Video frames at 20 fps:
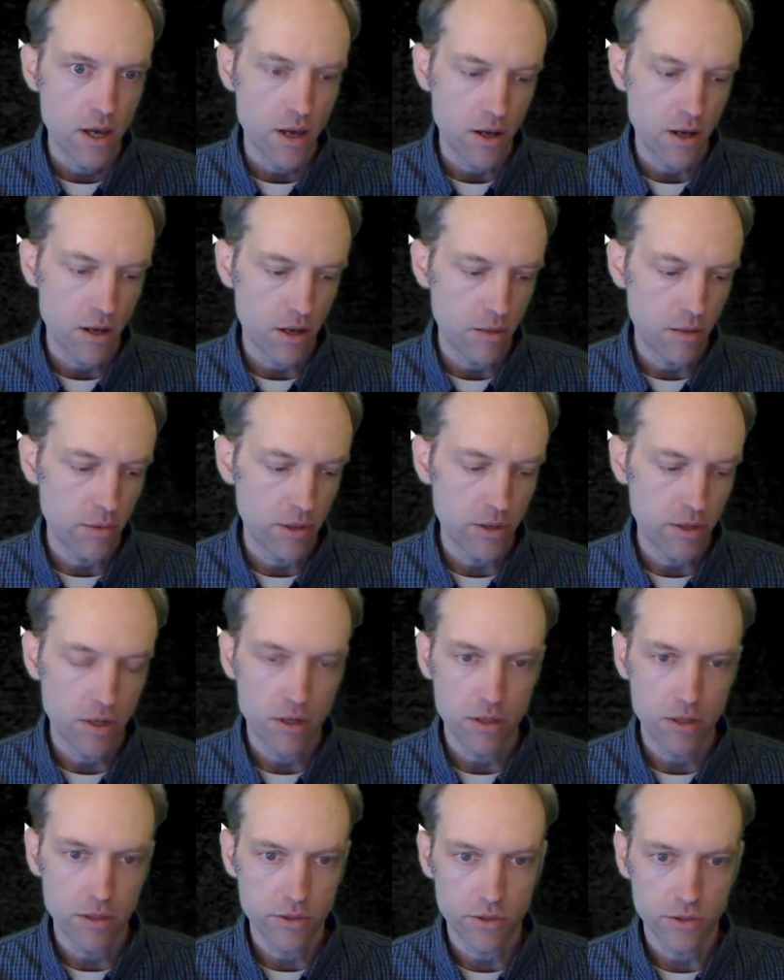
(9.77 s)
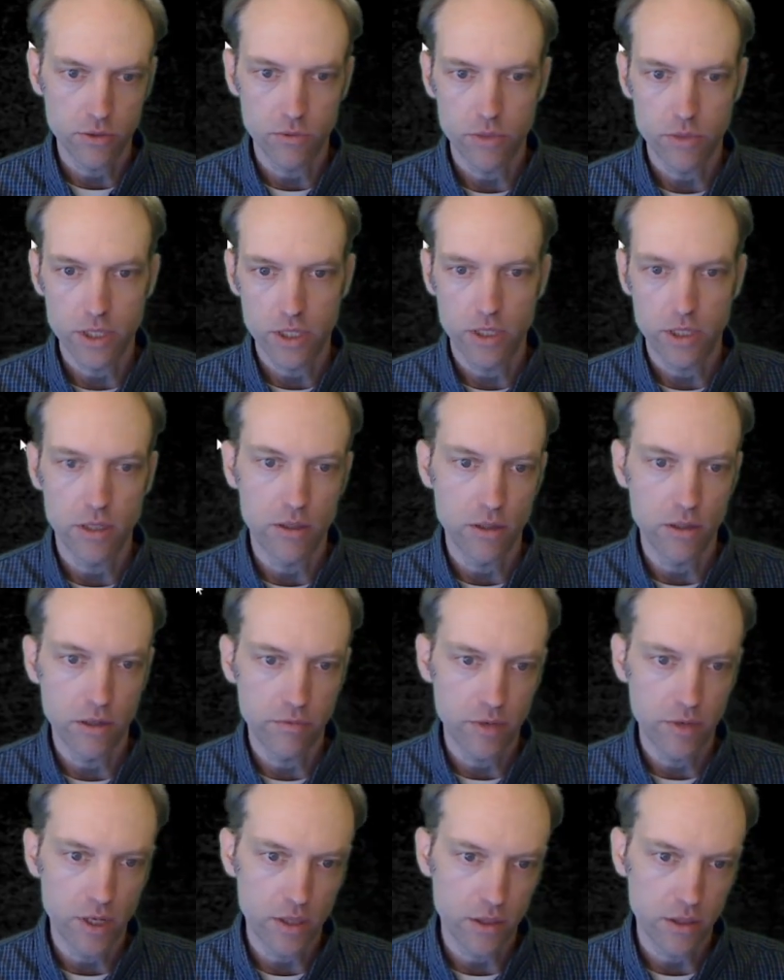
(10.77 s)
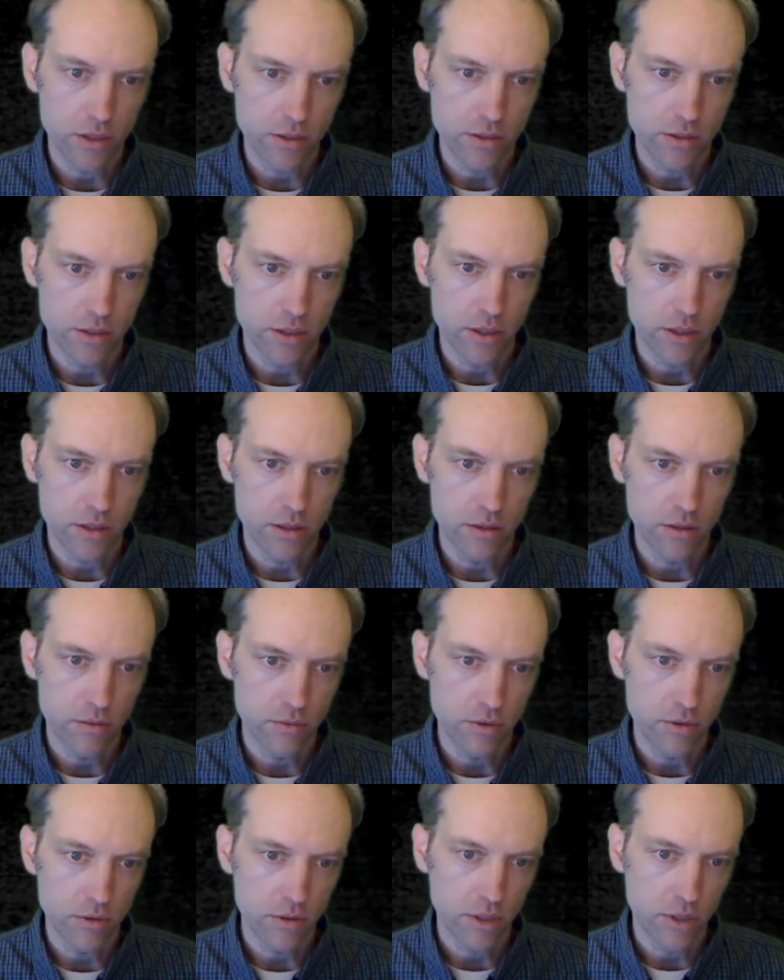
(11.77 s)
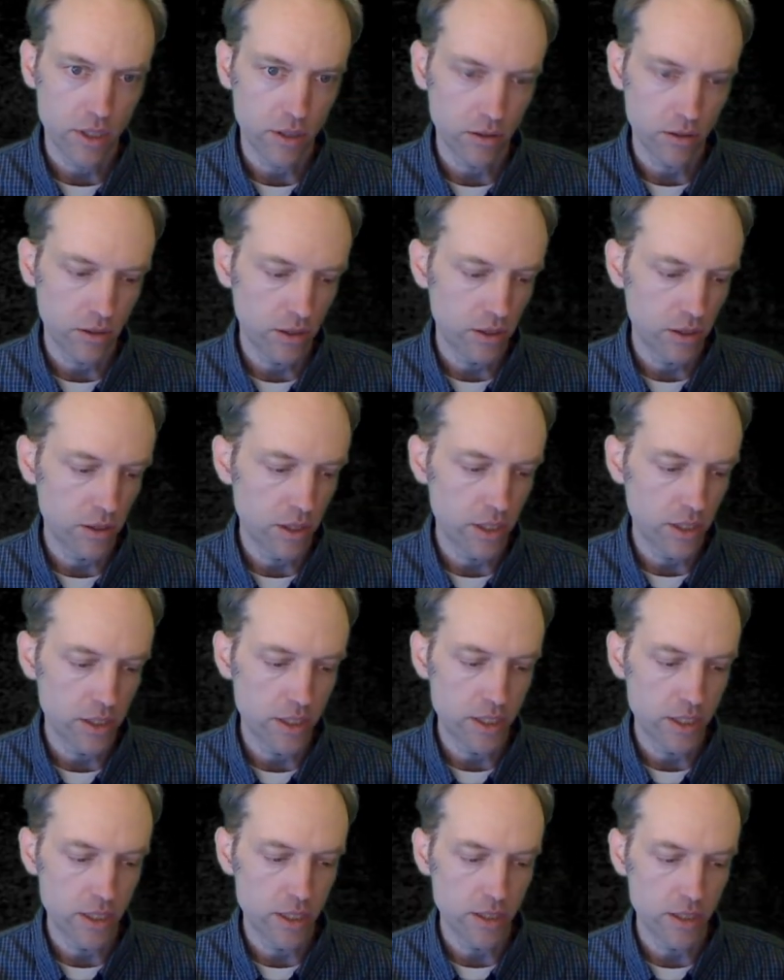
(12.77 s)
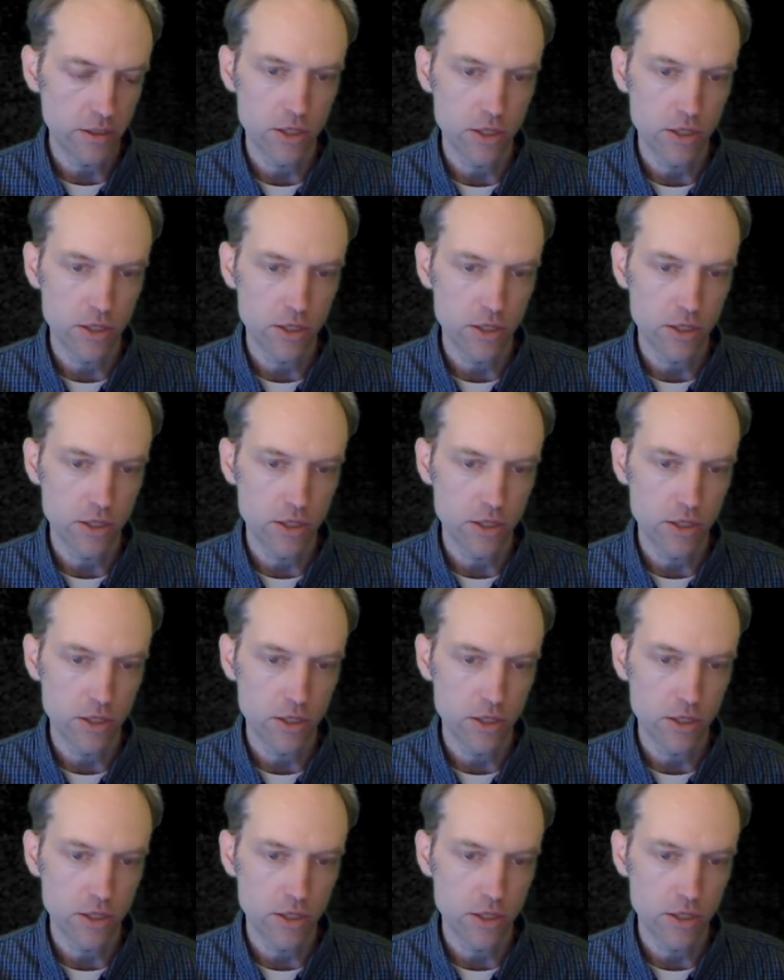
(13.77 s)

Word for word: Uh, but So right here I've got this uh, calculator on DS